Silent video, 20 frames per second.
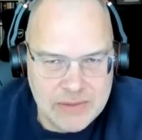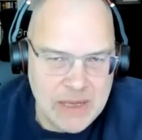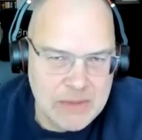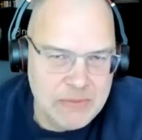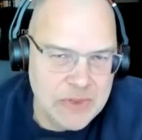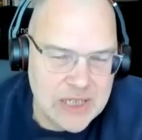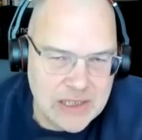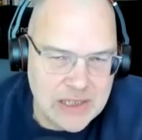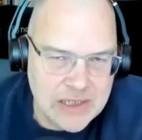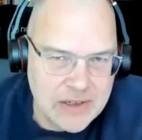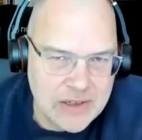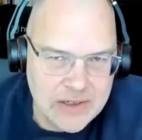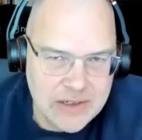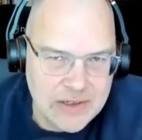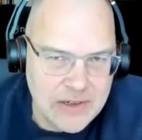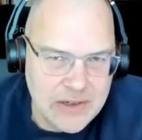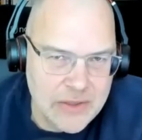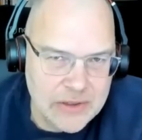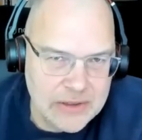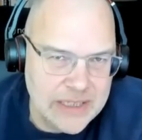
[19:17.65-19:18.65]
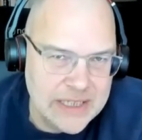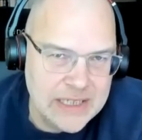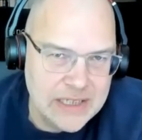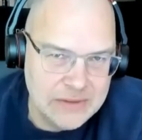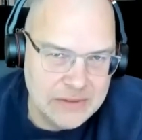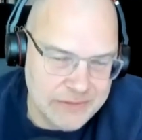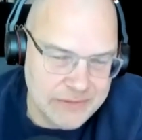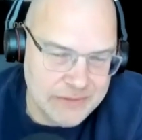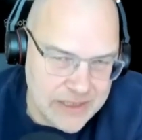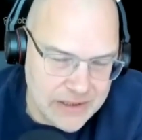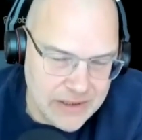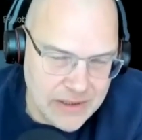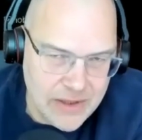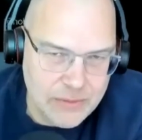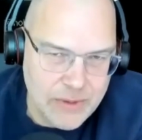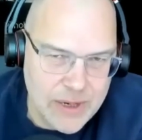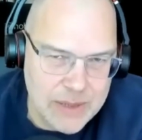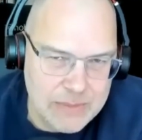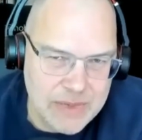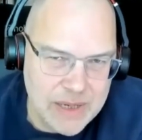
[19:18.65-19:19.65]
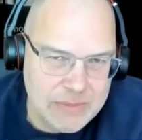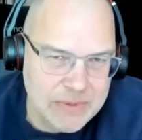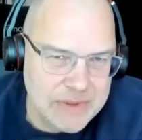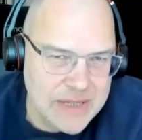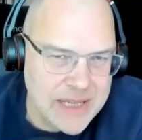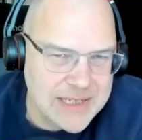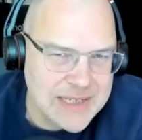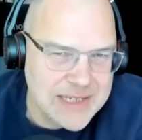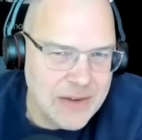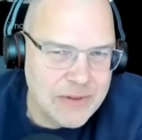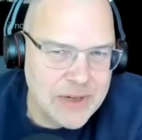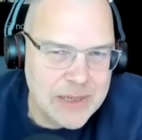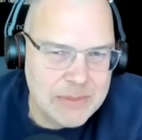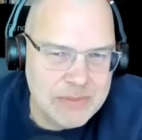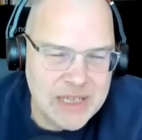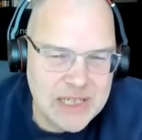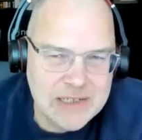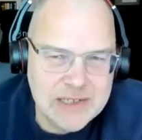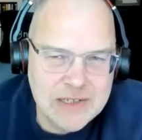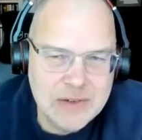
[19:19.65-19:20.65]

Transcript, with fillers: maybe we click on another link and read another white paper, but that's not what I mean.